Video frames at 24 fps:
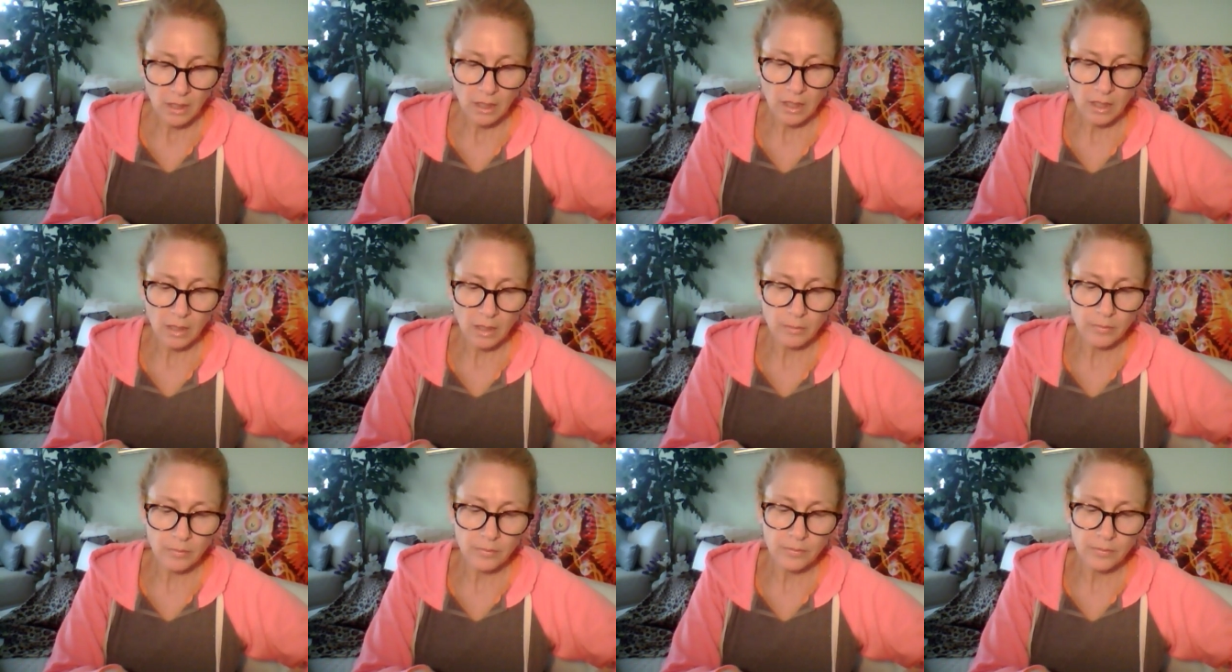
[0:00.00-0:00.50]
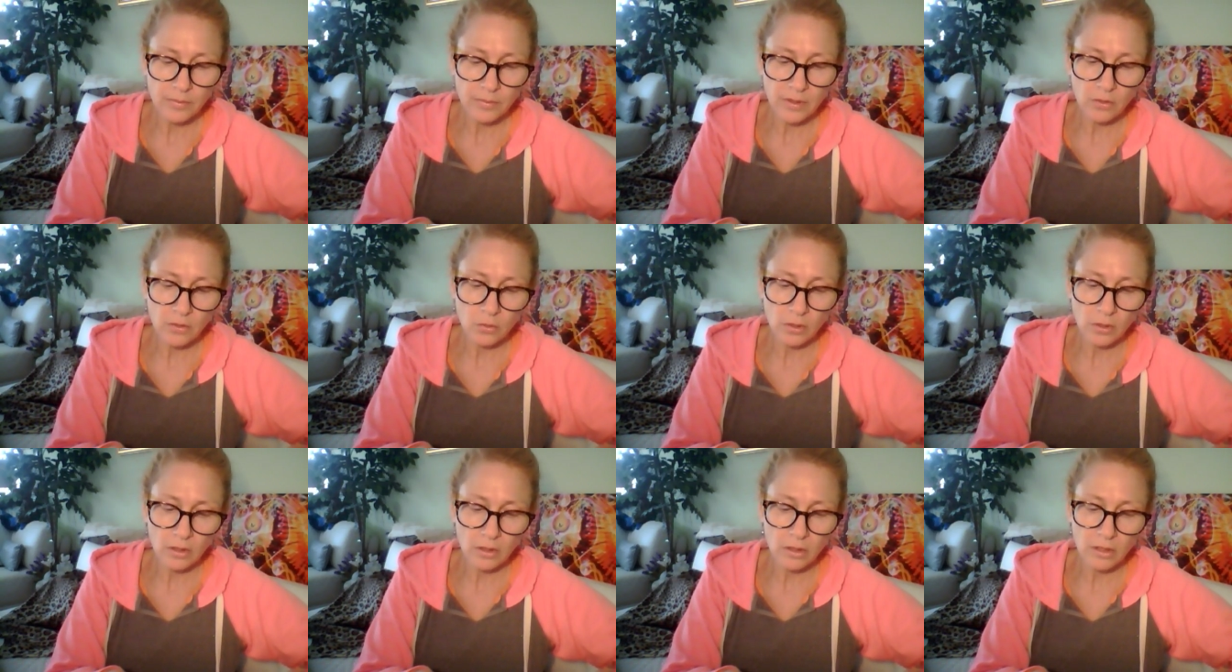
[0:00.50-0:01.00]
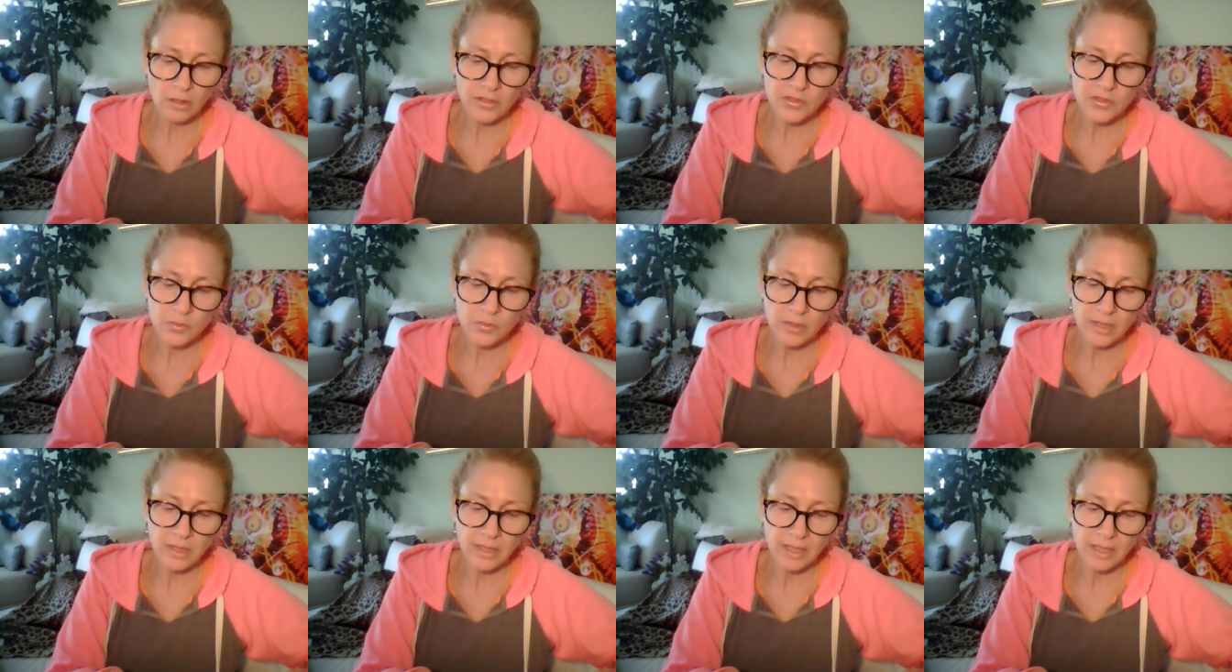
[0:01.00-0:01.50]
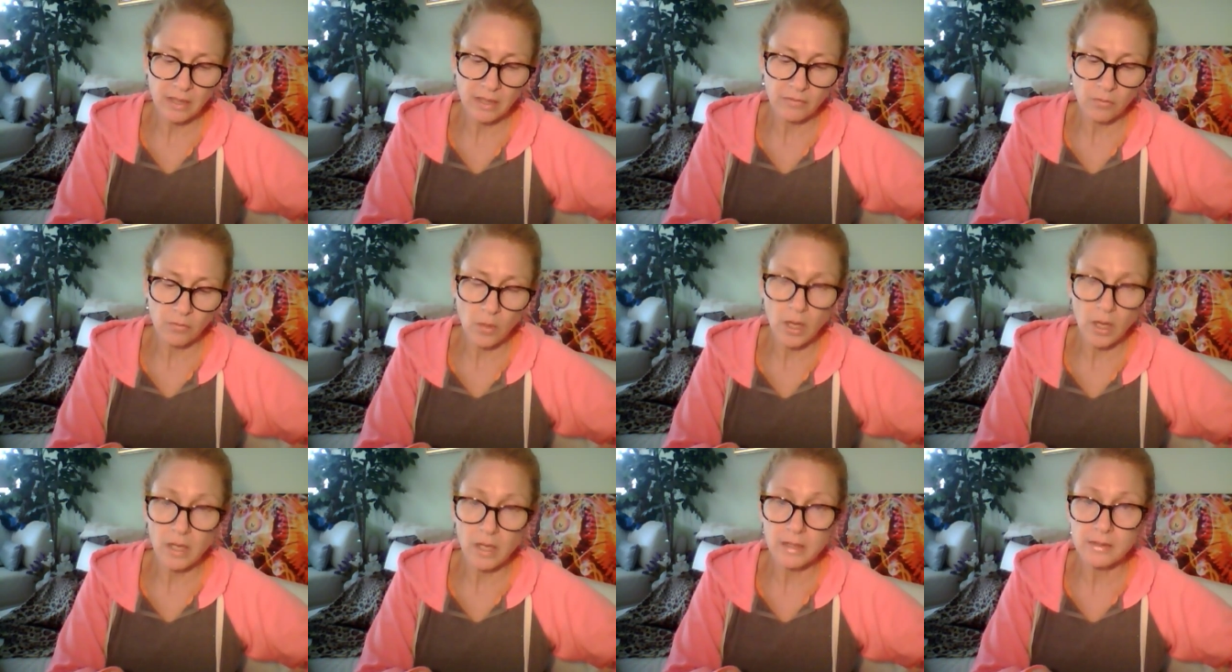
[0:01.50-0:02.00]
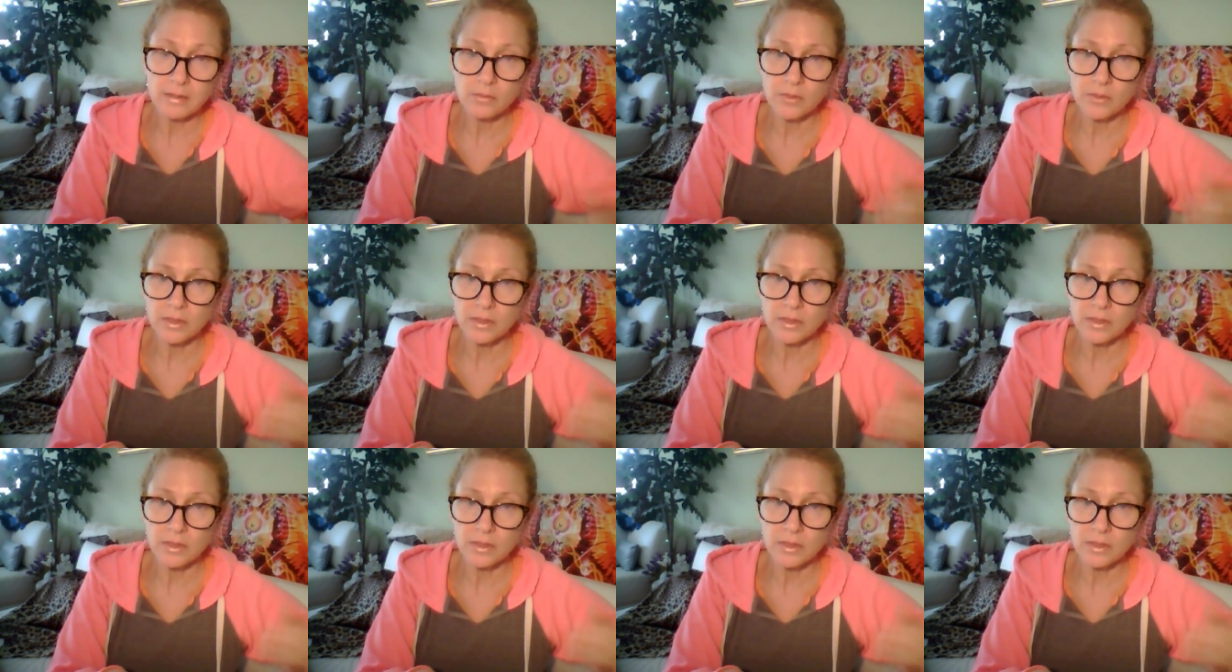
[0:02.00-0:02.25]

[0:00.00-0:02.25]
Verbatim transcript: Um, the court cards were the King of Wands,